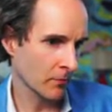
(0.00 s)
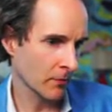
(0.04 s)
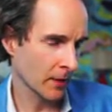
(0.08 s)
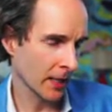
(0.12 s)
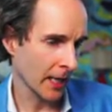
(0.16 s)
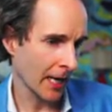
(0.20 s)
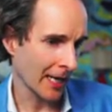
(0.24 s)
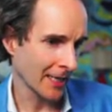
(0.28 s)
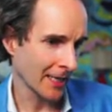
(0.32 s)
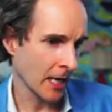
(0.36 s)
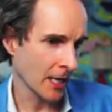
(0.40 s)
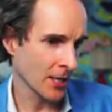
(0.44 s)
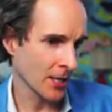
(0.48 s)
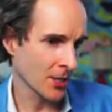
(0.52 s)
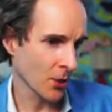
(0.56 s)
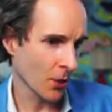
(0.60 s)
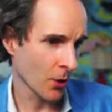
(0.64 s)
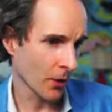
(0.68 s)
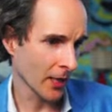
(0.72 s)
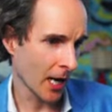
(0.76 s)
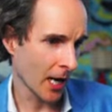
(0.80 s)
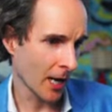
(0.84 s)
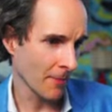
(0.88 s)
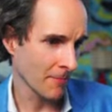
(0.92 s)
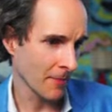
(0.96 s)
And, and
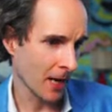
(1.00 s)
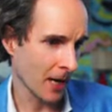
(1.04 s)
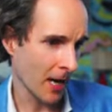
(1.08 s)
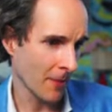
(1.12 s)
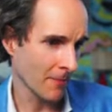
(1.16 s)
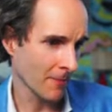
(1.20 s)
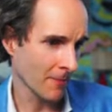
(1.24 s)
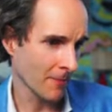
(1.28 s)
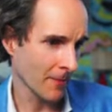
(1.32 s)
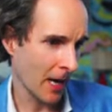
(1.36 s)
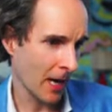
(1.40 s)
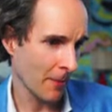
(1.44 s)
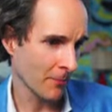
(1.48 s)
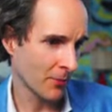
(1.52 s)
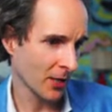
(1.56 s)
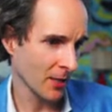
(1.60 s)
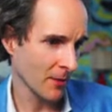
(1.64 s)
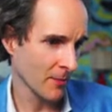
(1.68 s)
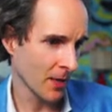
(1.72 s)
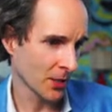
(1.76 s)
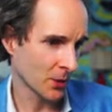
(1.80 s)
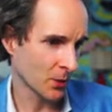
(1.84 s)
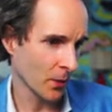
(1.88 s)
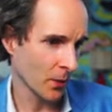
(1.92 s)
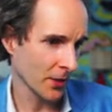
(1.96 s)
John, I'm I'm I'm pretty
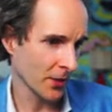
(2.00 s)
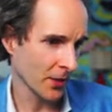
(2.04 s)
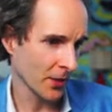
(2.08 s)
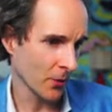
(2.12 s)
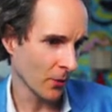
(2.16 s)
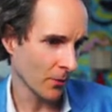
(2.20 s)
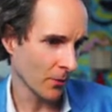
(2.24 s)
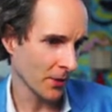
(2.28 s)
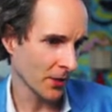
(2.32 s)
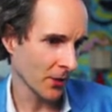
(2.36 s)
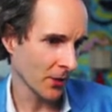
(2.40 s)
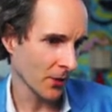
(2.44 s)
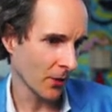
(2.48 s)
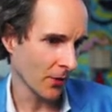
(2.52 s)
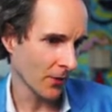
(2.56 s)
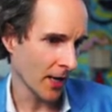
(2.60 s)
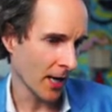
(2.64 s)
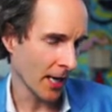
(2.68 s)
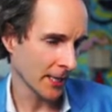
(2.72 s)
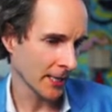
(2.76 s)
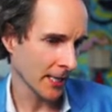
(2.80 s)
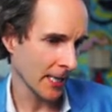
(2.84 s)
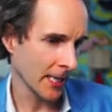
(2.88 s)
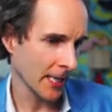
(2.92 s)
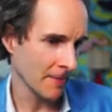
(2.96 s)
much with you with you on
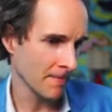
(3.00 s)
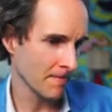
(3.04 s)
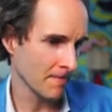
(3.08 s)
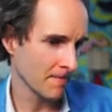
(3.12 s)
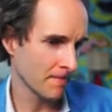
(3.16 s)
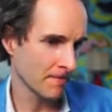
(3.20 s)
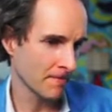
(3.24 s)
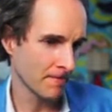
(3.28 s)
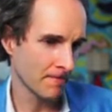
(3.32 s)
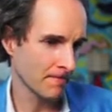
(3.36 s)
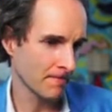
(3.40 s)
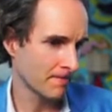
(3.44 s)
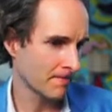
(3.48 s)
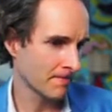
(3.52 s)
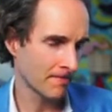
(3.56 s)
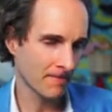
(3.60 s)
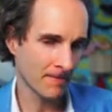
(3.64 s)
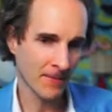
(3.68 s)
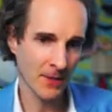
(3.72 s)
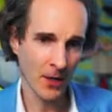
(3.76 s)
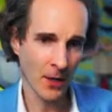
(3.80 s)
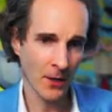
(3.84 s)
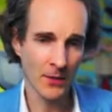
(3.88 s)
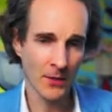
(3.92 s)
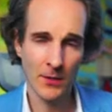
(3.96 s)
that. Um,
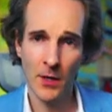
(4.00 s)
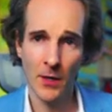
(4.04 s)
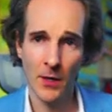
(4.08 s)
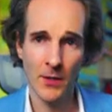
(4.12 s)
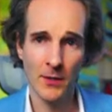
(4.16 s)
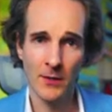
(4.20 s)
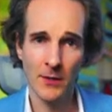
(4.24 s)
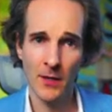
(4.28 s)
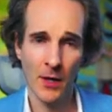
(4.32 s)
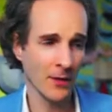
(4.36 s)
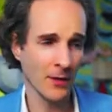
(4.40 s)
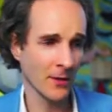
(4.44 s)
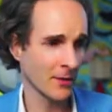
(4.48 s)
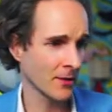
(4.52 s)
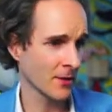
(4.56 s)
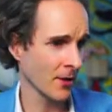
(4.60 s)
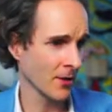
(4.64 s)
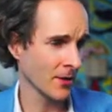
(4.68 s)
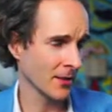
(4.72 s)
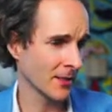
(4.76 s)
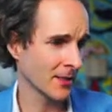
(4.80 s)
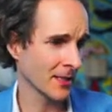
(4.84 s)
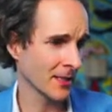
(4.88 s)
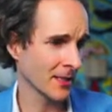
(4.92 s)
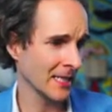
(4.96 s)
don't don't don't
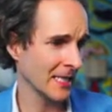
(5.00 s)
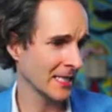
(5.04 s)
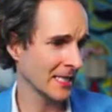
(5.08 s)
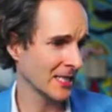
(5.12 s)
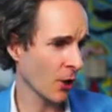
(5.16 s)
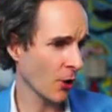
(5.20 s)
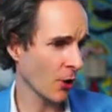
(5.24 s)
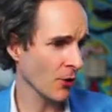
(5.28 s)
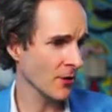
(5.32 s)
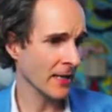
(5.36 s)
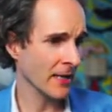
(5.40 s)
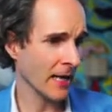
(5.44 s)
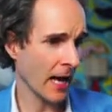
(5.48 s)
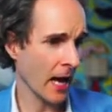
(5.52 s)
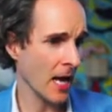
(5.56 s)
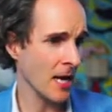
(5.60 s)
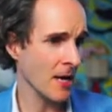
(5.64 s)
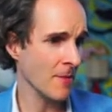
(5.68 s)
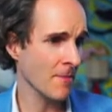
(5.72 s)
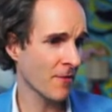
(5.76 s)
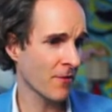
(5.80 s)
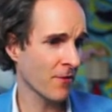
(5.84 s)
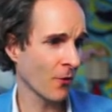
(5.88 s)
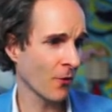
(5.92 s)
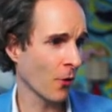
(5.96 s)
don't don't
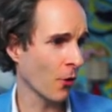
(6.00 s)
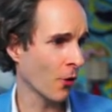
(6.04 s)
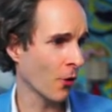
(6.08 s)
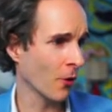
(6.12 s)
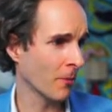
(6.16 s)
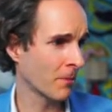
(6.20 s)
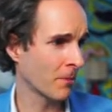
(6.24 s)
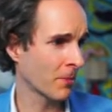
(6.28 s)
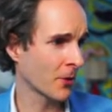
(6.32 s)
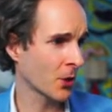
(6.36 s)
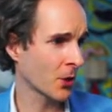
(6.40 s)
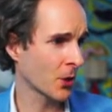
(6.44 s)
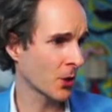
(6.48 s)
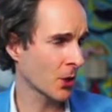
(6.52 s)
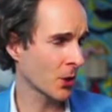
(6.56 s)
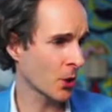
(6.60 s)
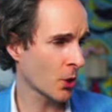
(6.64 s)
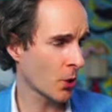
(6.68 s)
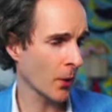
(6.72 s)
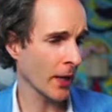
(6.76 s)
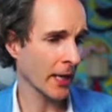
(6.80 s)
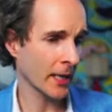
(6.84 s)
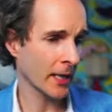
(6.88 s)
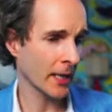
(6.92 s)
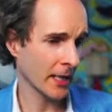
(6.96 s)
aim for
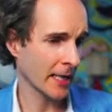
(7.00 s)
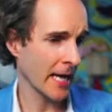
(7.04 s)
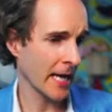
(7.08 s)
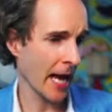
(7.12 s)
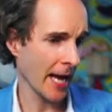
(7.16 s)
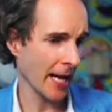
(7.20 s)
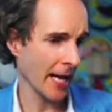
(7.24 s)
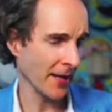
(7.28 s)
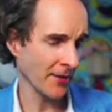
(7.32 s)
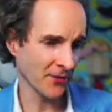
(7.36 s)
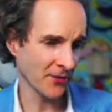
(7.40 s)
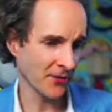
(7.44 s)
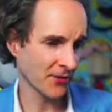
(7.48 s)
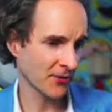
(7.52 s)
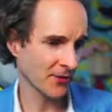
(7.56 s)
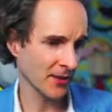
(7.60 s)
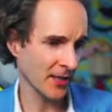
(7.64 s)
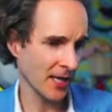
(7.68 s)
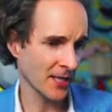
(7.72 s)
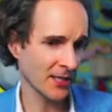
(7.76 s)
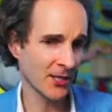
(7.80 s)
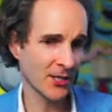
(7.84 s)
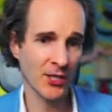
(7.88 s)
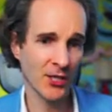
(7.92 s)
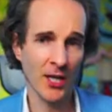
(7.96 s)
quick gains.
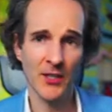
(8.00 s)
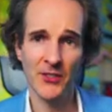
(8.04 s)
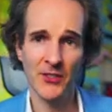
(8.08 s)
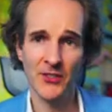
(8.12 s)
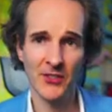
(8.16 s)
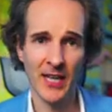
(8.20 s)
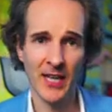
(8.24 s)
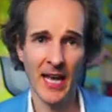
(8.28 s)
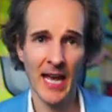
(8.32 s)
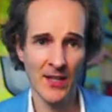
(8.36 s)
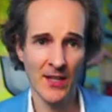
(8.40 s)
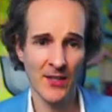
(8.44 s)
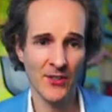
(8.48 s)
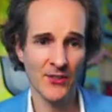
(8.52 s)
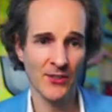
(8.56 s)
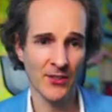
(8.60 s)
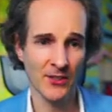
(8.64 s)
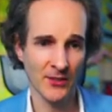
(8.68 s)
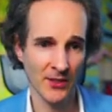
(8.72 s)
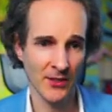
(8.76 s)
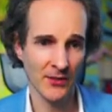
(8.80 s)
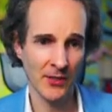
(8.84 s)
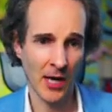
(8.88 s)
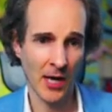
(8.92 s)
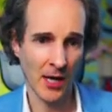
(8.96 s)
It just ends in
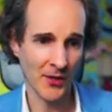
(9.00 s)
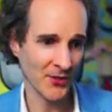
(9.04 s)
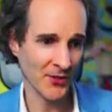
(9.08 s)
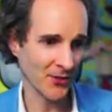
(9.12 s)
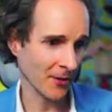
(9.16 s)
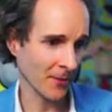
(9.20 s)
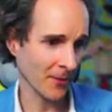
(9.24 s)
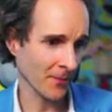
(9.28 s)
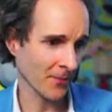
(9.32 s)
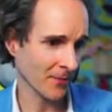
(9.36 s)
disaster.